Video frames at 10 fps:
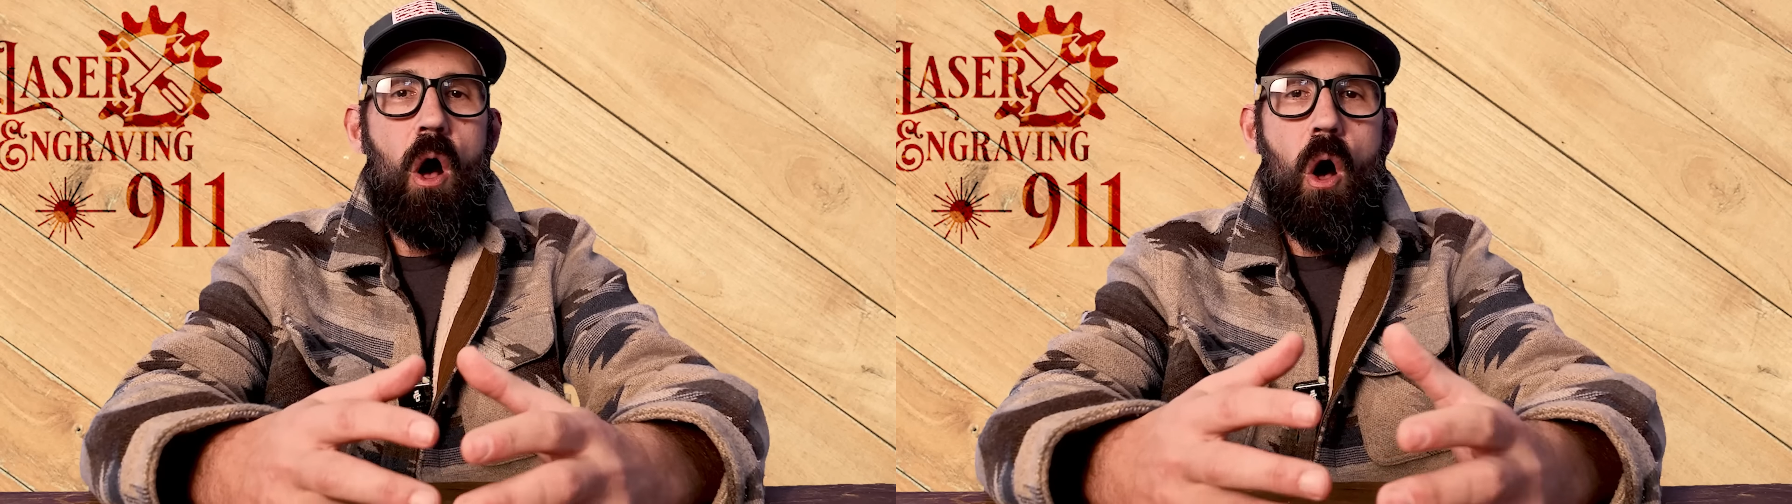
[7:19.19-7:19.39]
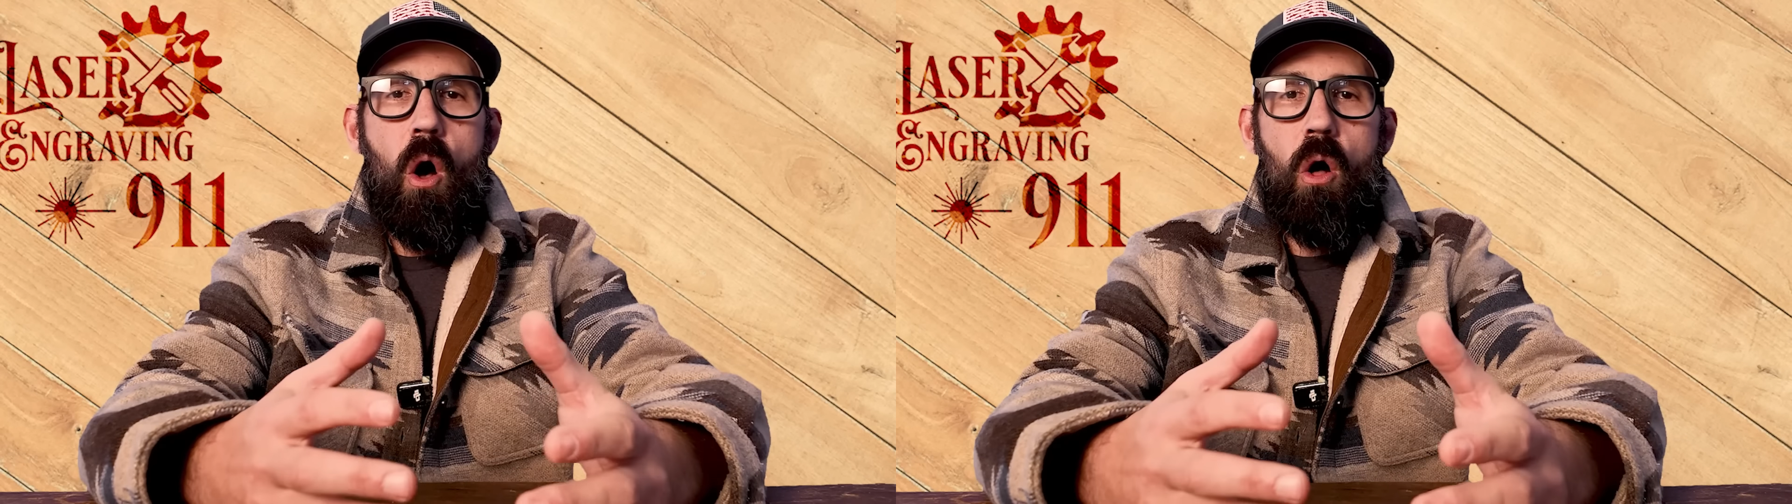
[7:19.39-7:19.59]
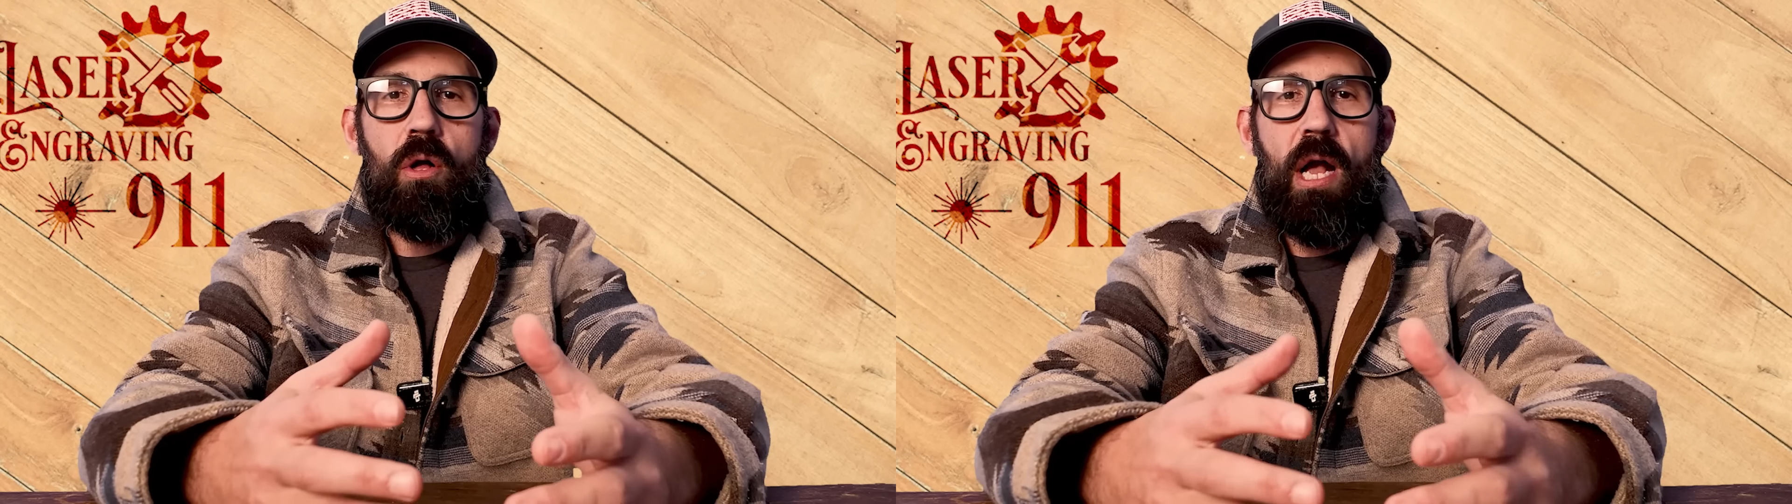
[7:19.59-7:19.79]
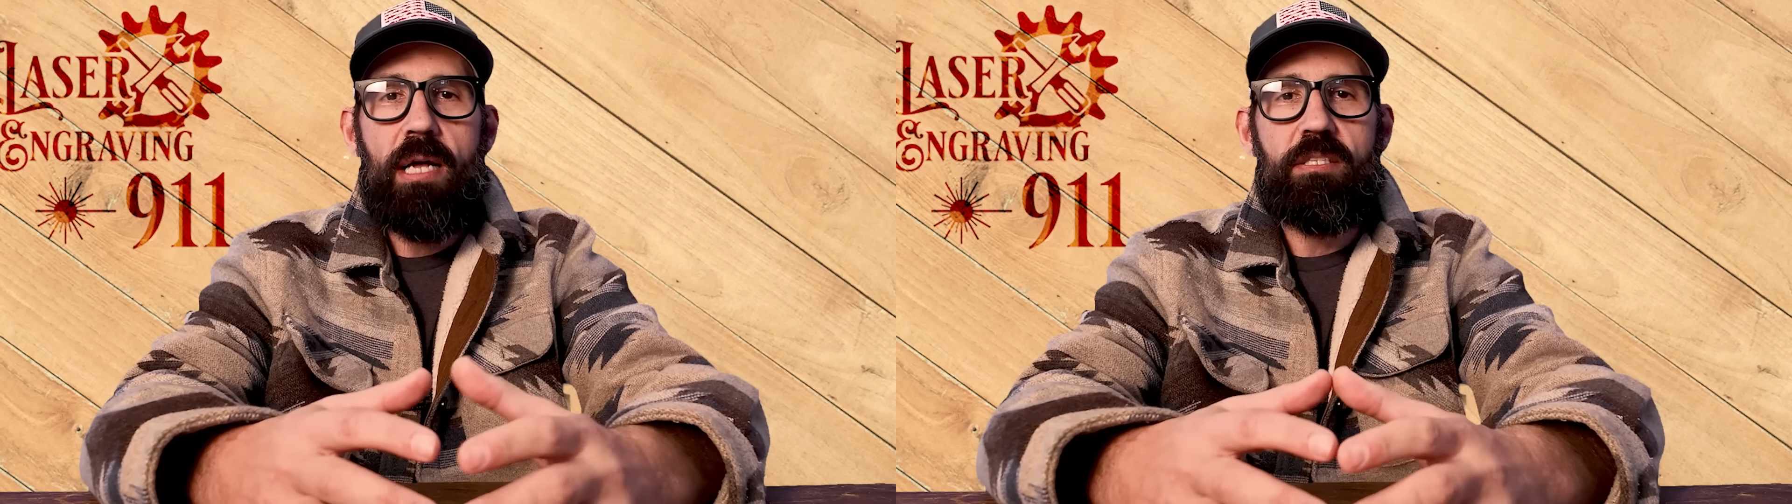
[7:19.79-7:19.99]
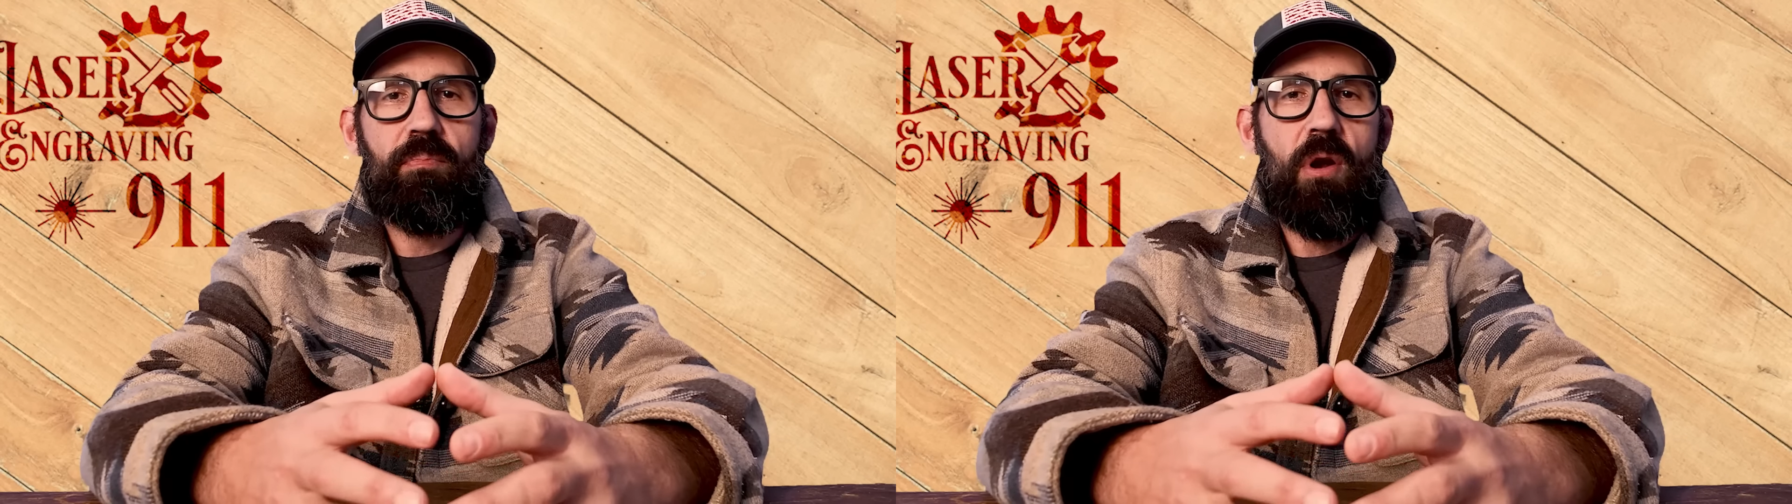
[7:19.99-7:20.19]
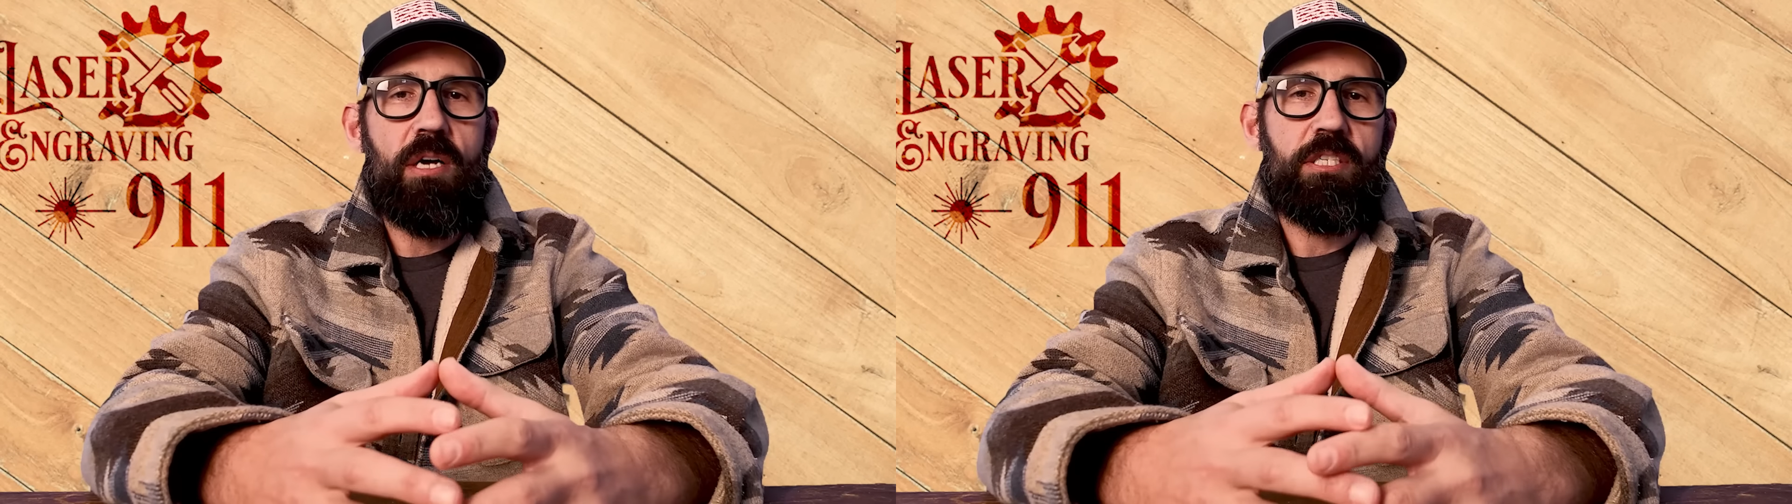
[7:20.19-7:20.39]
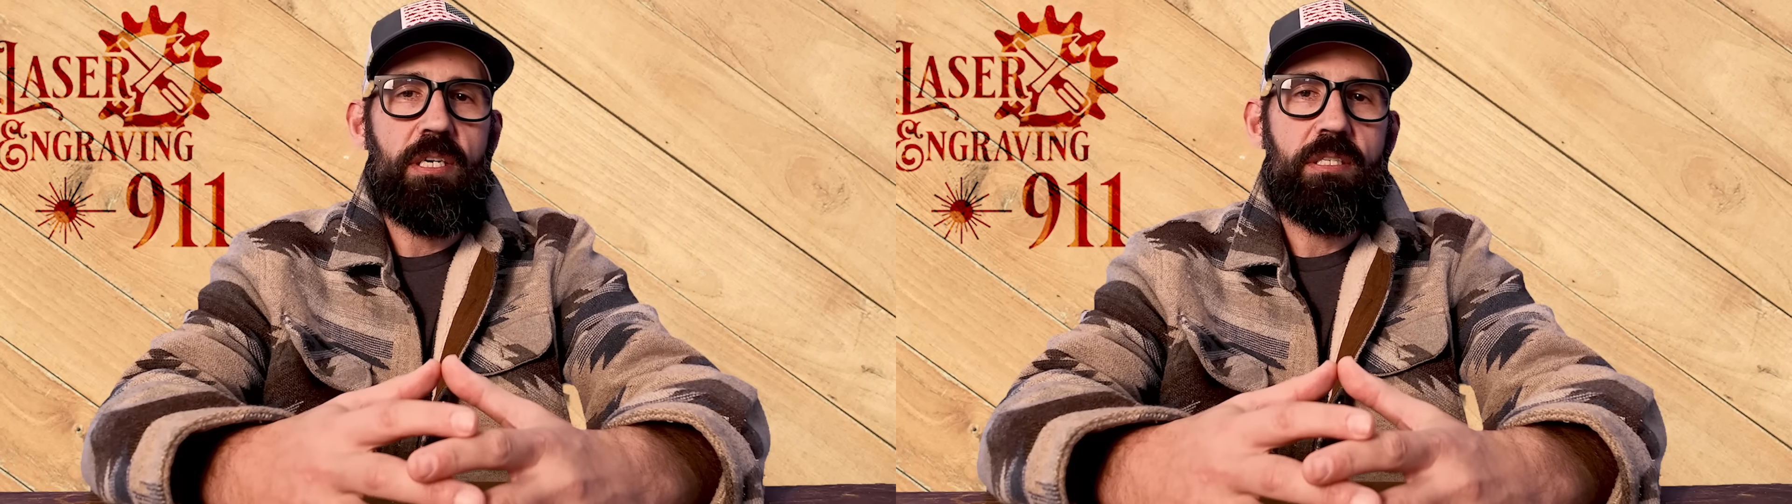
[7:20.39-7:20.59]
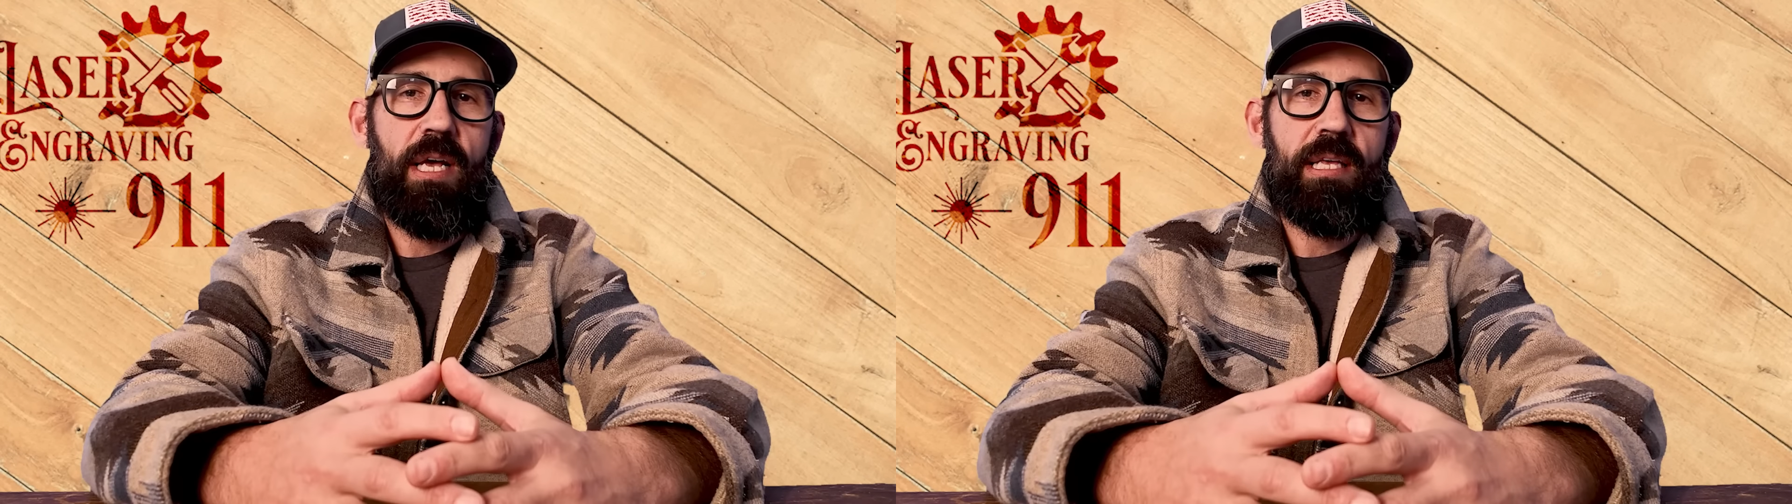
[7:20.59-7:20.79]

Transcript: all kinds of projects